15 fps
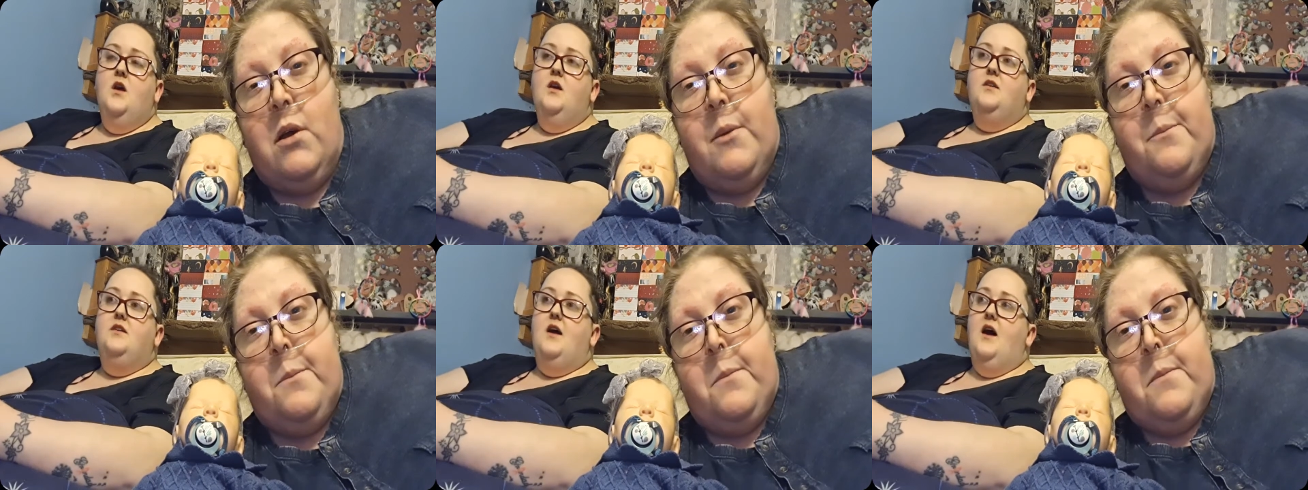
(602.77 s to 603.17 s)

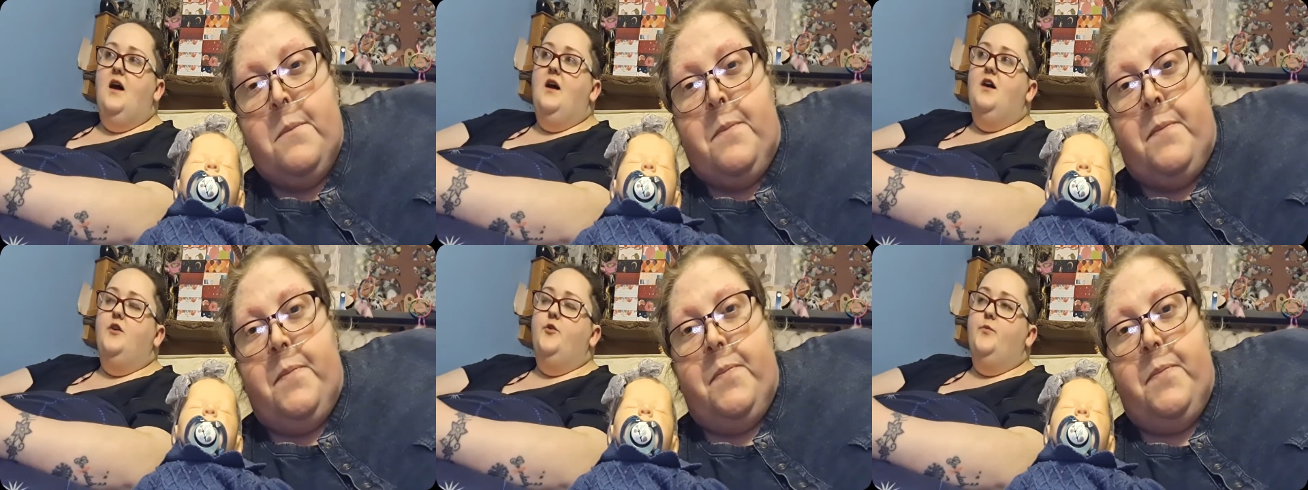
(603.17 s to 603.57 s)

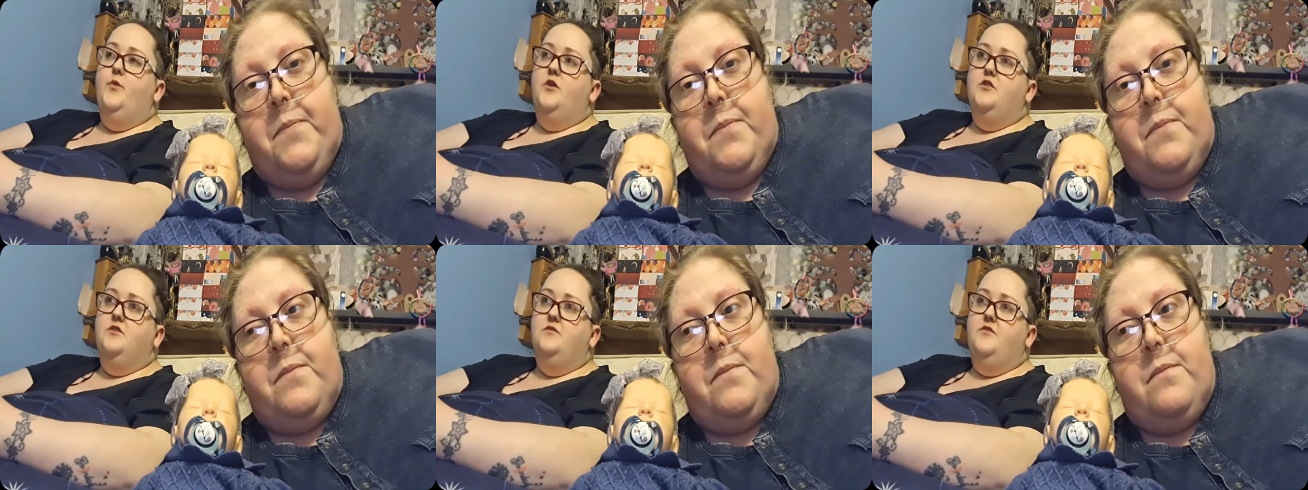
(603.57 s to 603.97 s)
Speaker 1: Yeah, and on
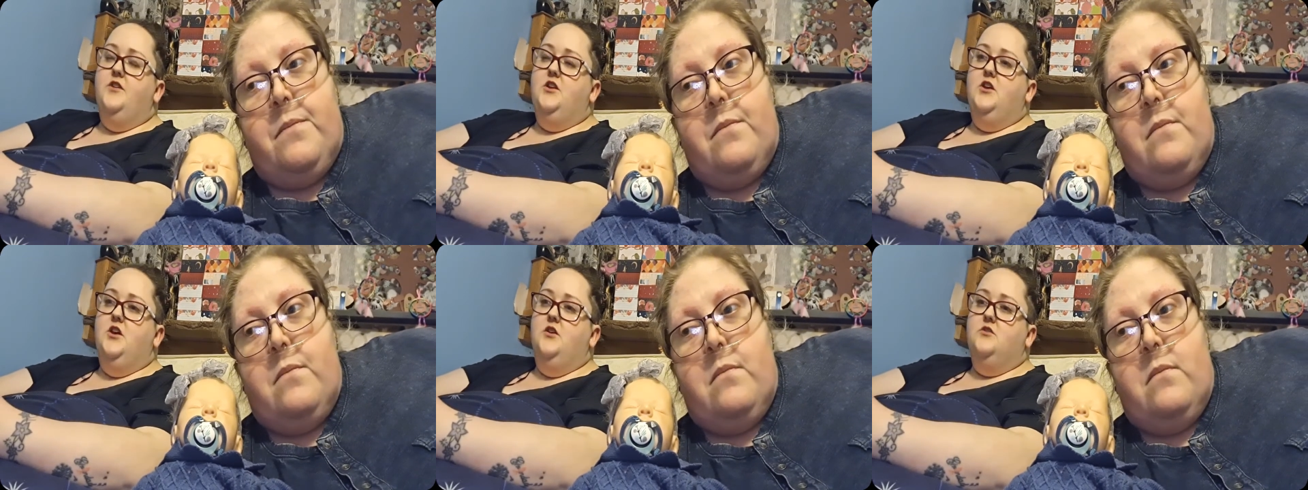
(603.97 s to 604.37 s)
one of the
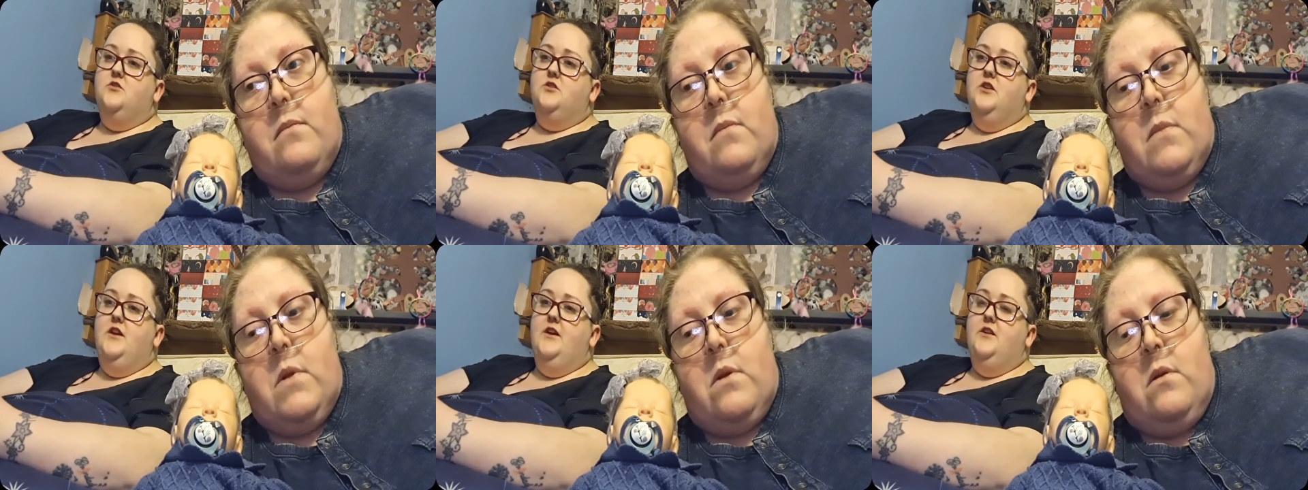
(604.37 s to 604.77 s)

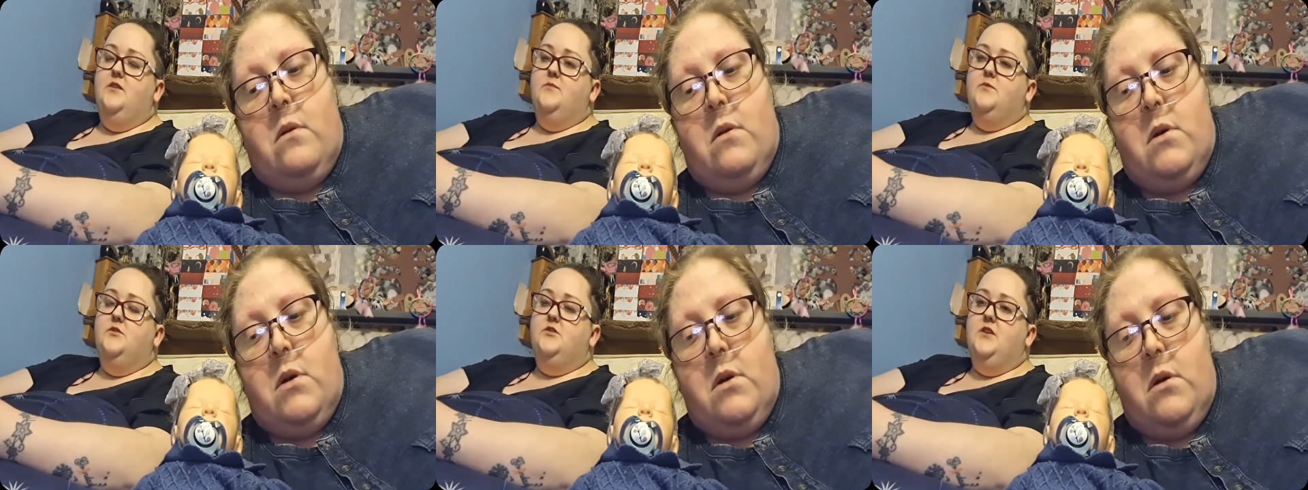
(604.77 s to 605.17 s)
videos, the
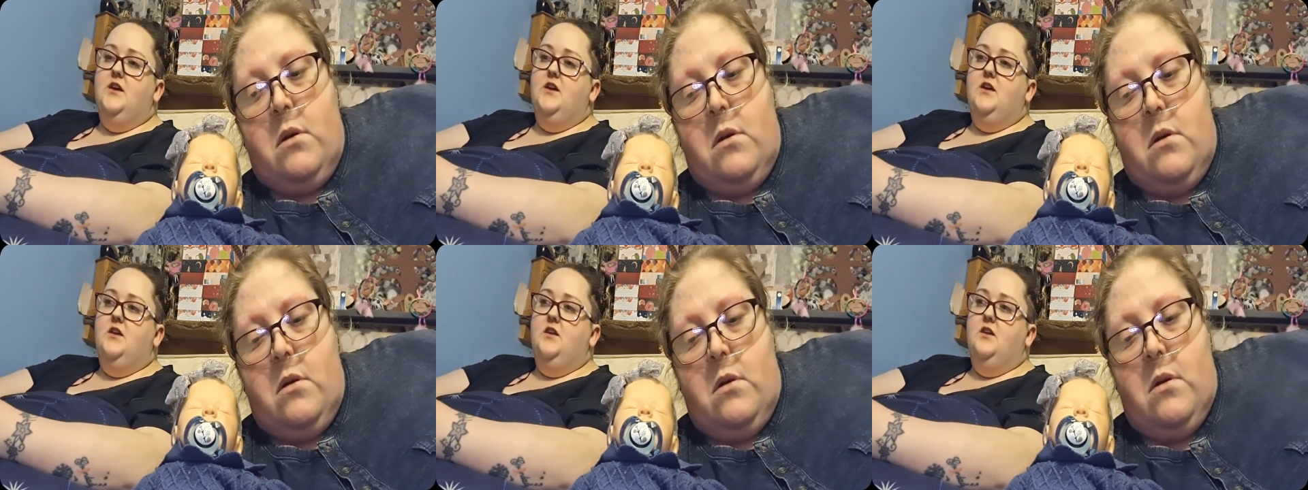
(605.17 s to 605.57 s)
lady was
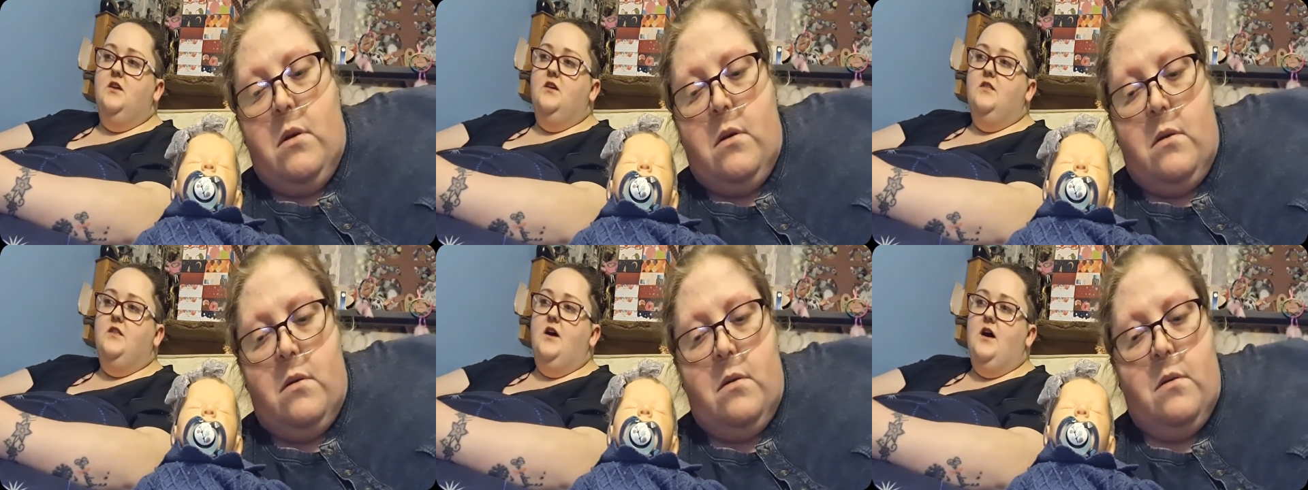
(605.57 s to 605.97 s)
saying
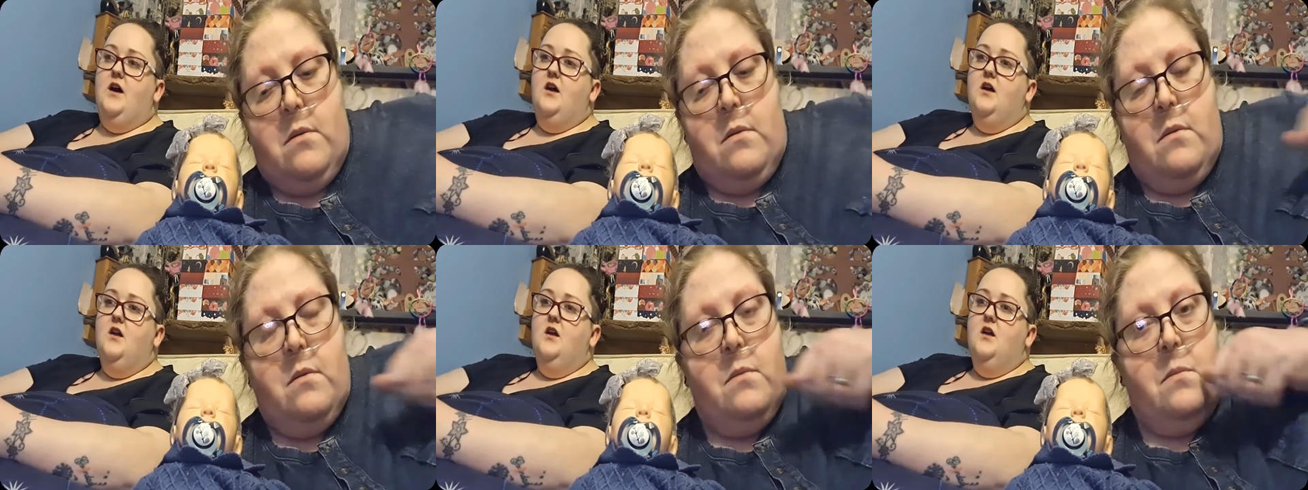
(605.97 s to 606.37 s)
that